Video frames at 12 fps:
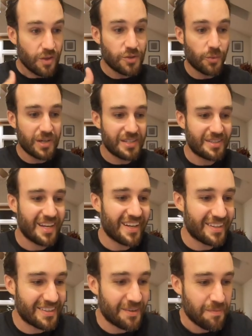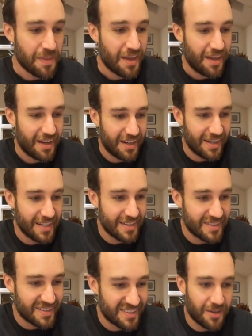So what he says
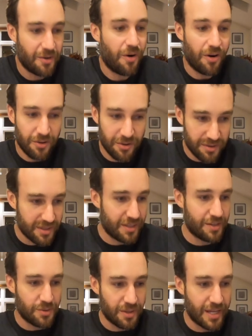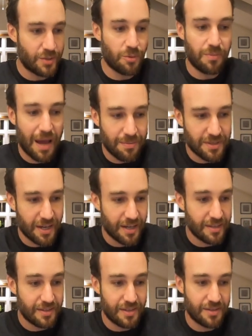is, all of the Israelites were
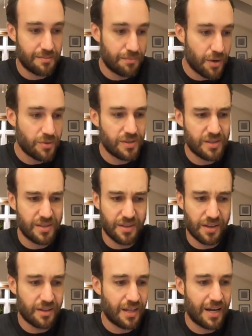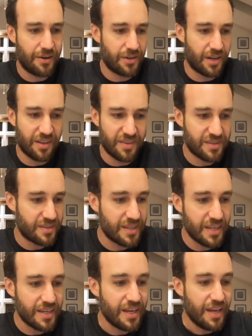baptized into Moses in the cloud and in the
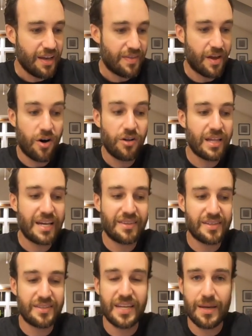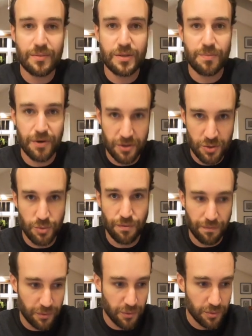sea. And they all ate the same spiritual
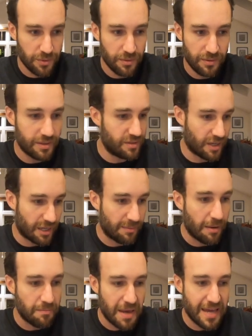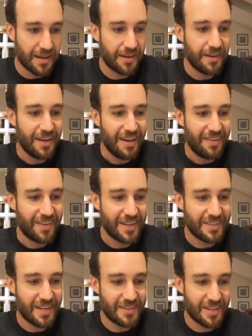food. He's talking about manna. Then he
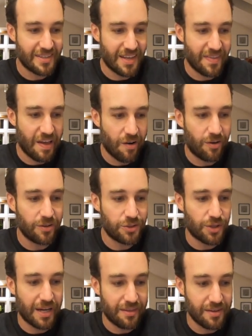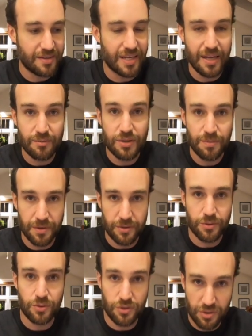says this, "And they all drank the same
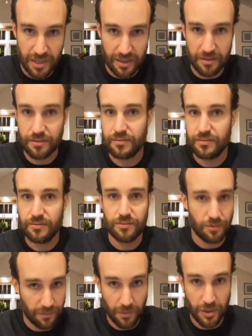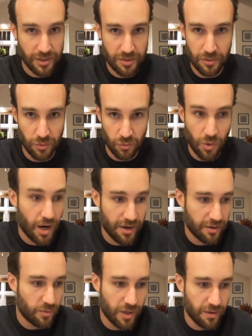spiritual drink," referring to
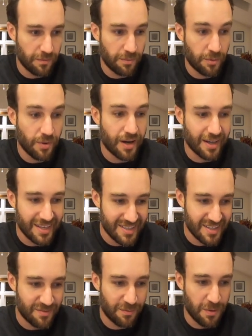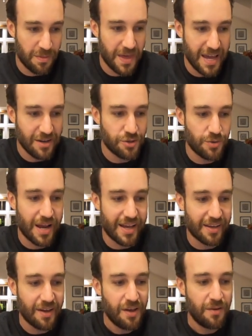water from the rock. He says, "For they
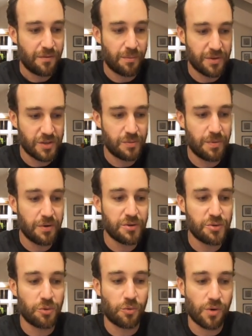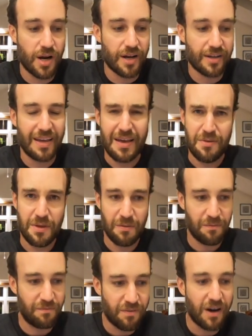drank from the spiritual rock
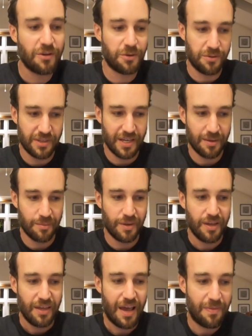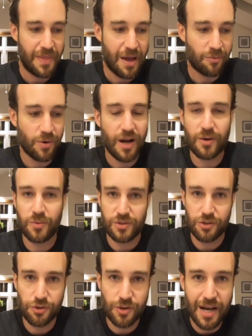that followed them, and that rock was
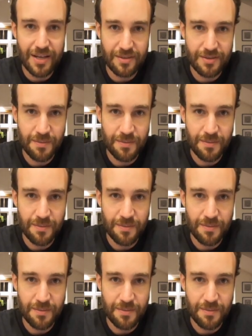Christ."